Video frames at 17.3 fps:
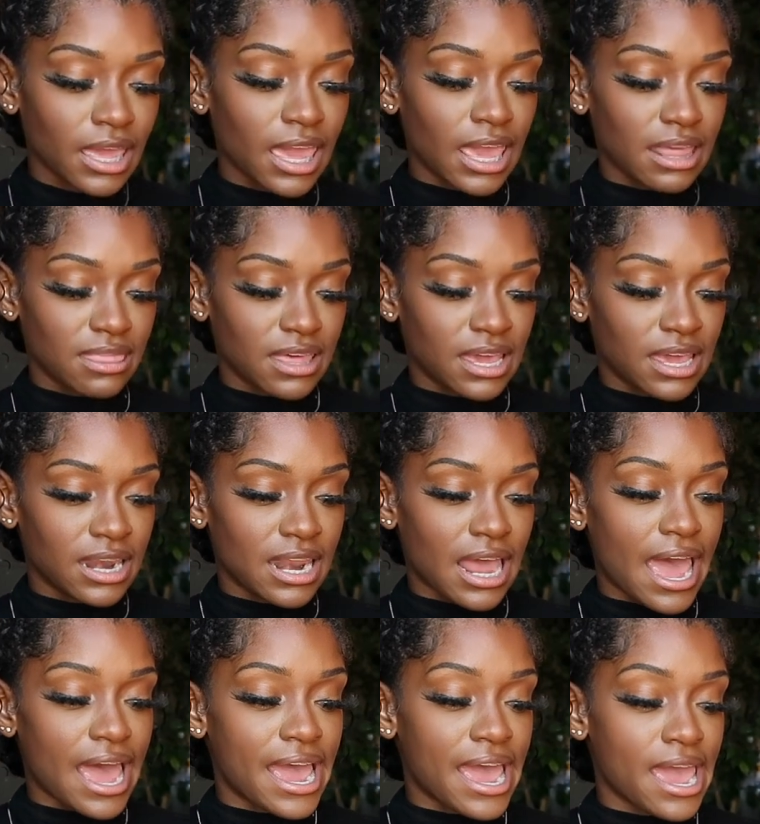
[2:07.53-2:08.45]
and
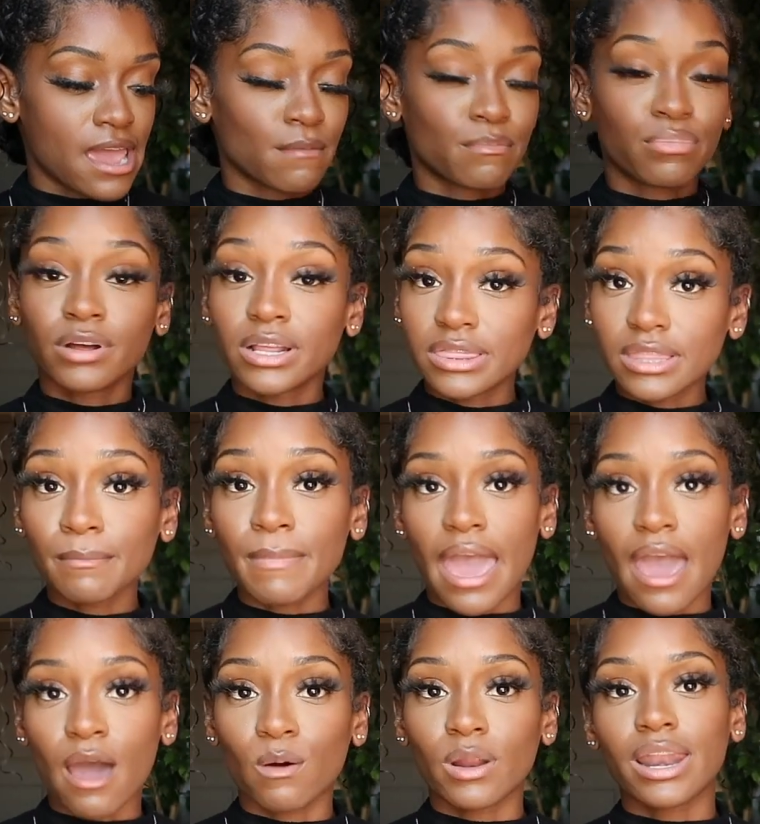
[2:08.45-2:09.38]
then I print them
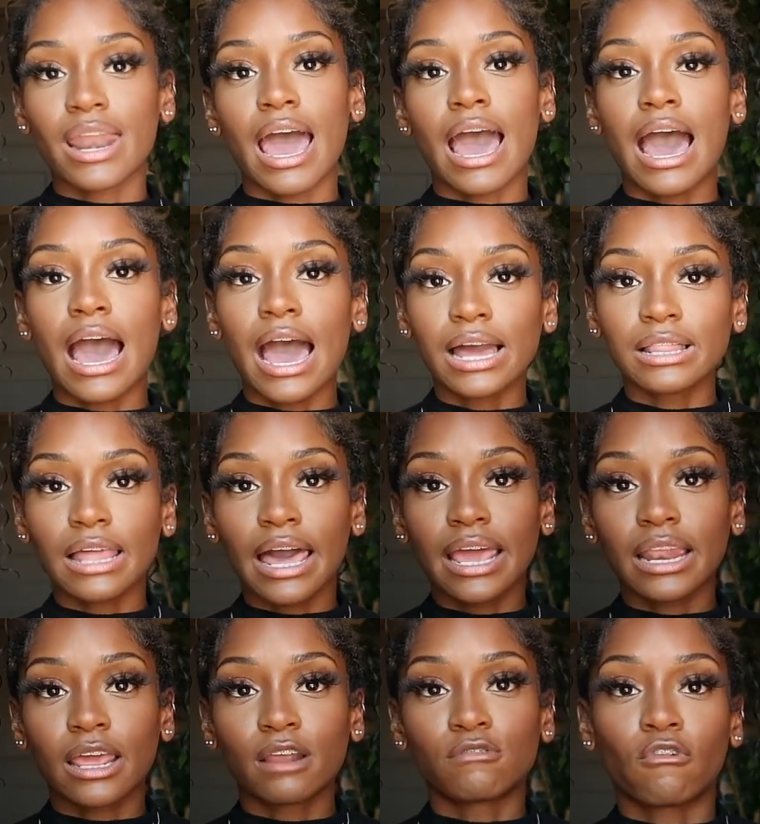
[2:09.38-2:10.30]
out and I
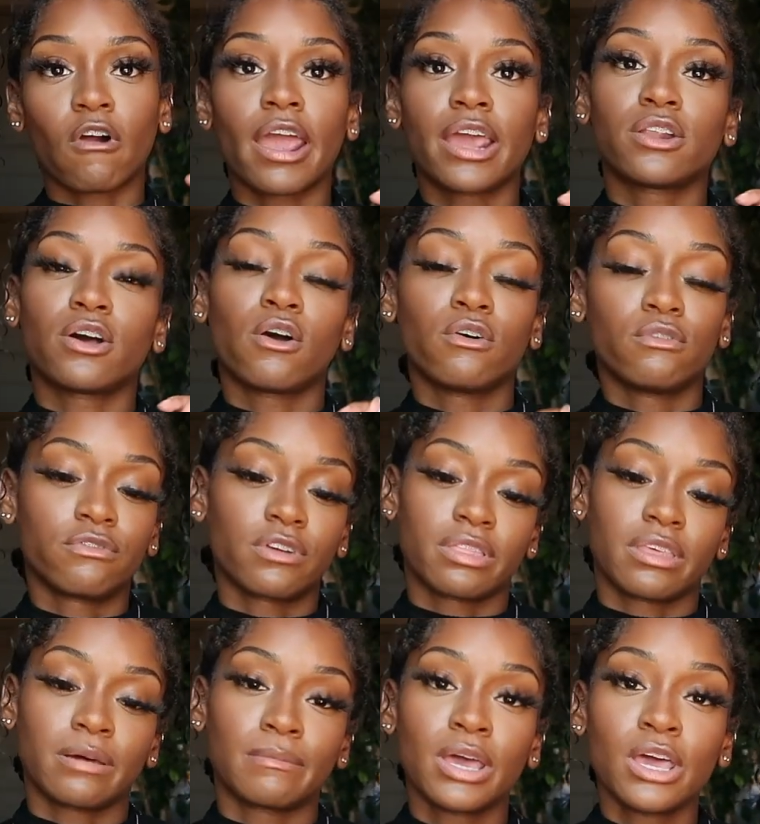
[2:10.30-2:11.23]
highlight and write over
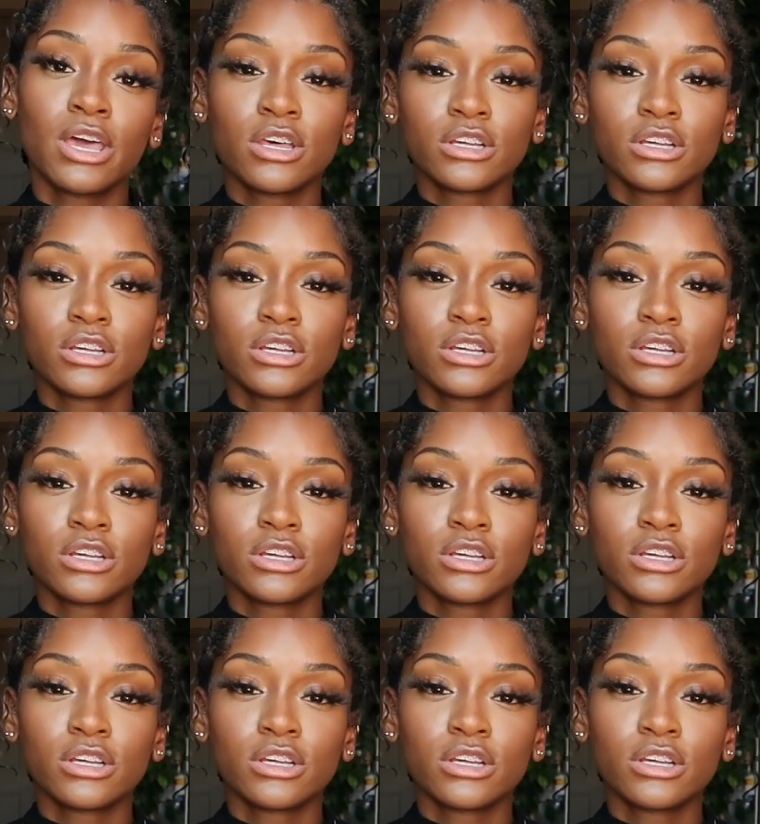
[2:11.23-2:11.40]
them.